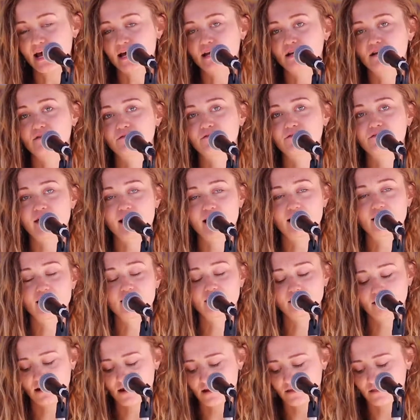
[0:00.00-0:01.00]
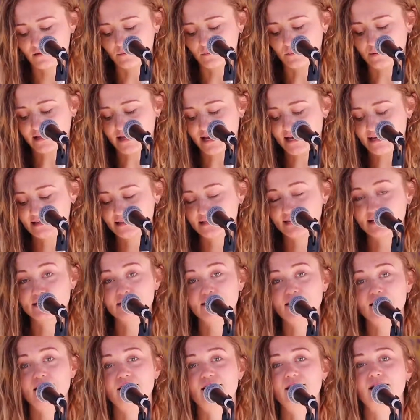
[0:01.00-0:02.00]
and defend the
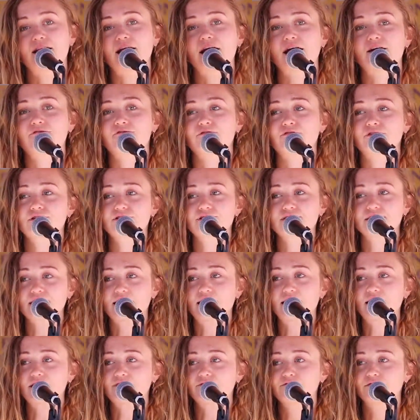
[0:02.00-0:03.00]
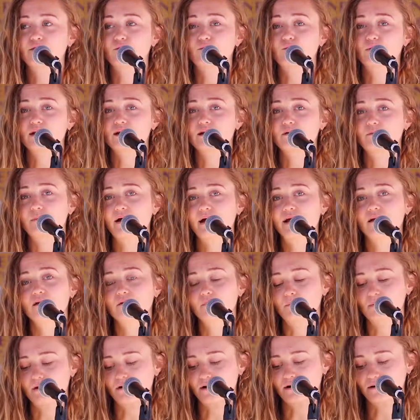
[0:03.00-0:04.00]
places and the diverse life that we depend
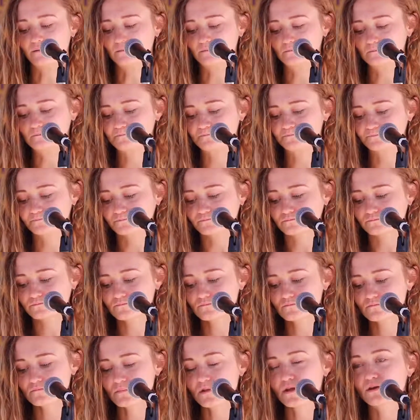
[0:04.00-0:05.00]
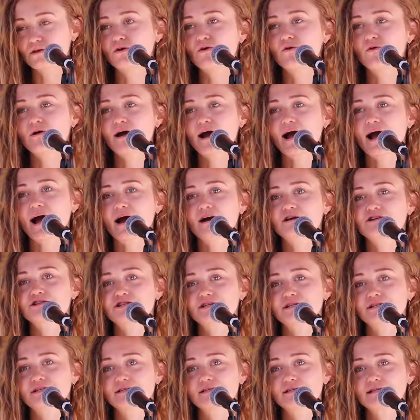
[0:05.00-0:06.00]
upon. Your
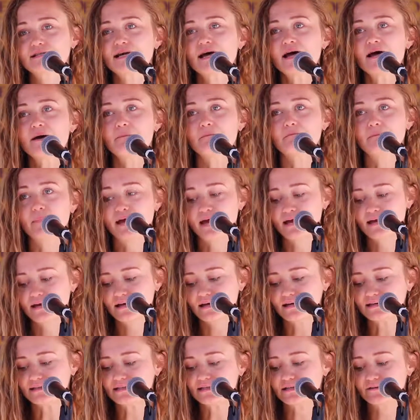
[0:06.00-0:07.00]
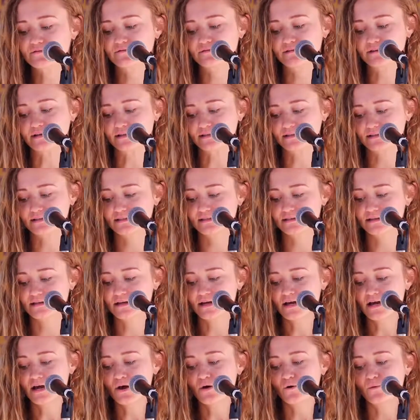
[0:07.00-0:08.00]
actions make a difference.
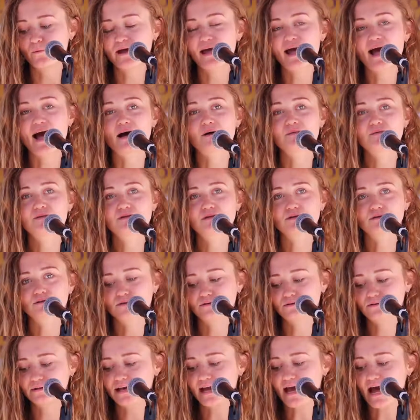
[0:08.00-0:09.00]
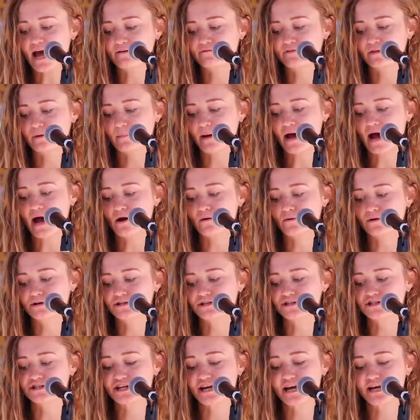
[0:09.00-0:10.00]
We absolutely have the power
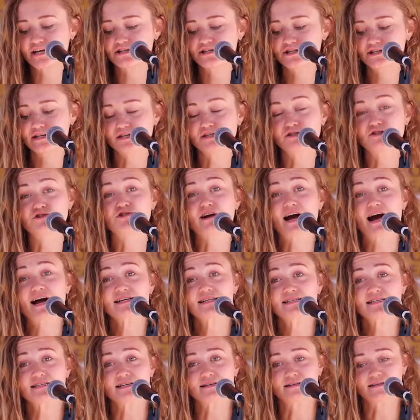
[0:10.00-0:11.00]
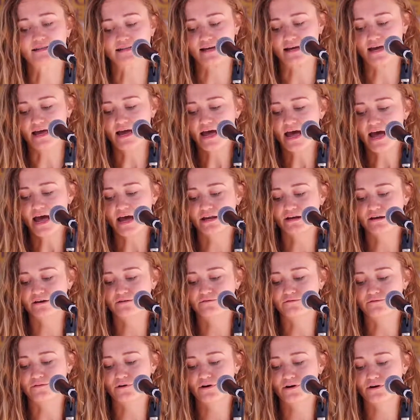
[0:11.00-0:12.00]
to change things drastically and
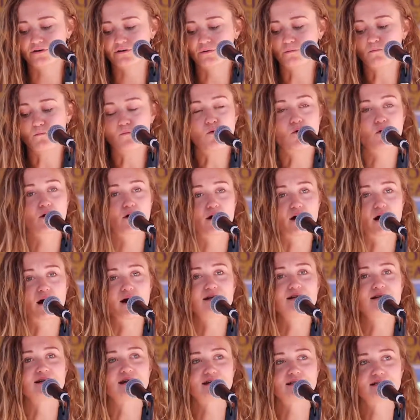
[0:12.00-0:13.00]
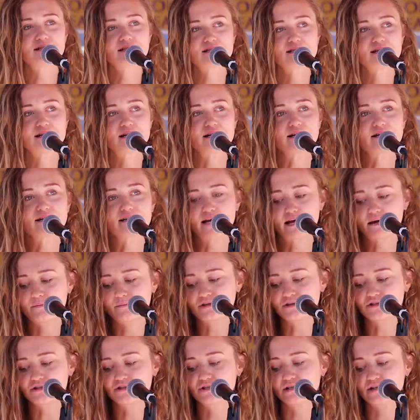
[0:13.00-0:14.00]
avert more unnecessary
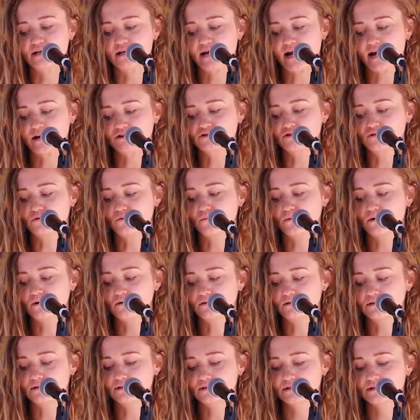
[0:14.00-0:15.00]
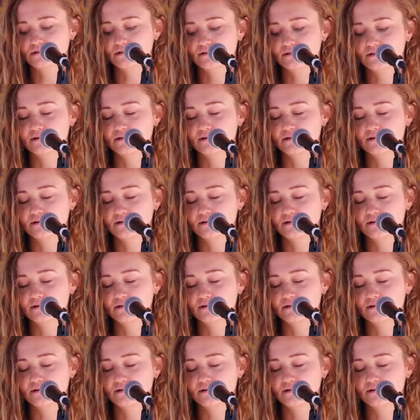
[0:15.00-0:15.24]
damage to the natural world.